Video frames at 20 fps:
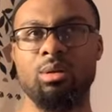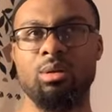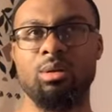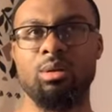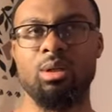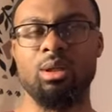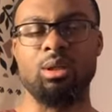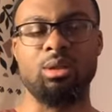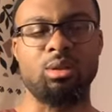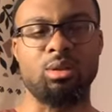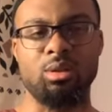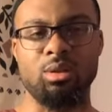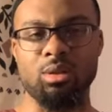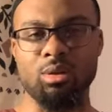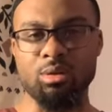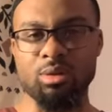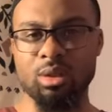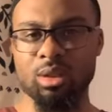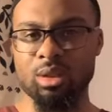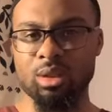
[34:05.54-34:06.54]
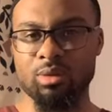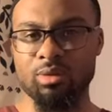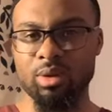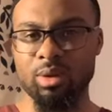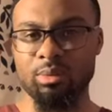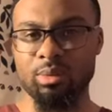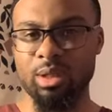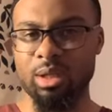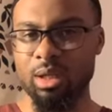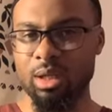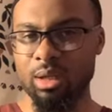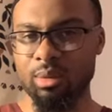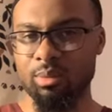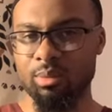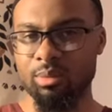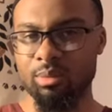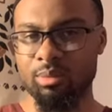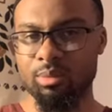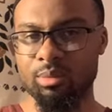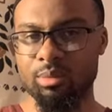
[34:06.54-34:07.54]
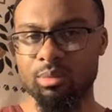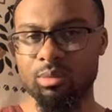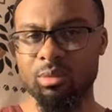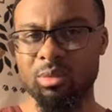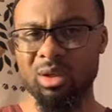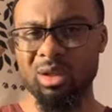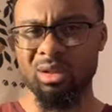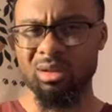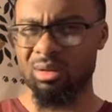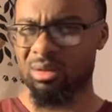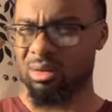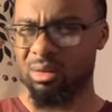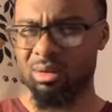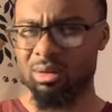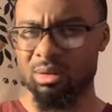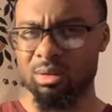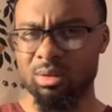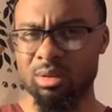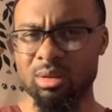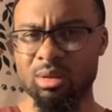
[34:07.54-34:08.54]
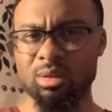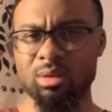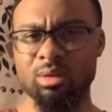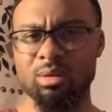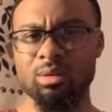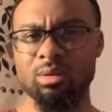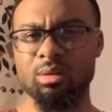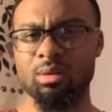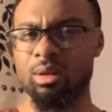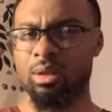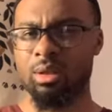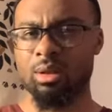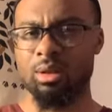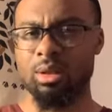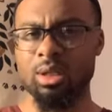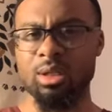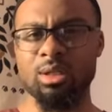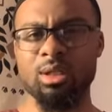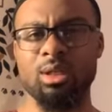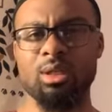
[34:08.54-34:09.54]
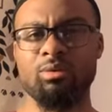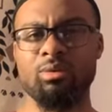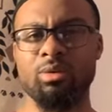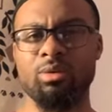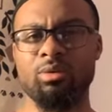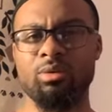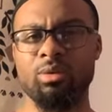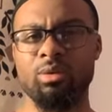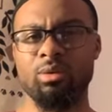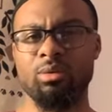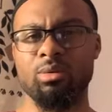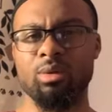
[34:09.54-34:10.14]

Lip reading: And is insulting his family name, right? And that's not even overdue.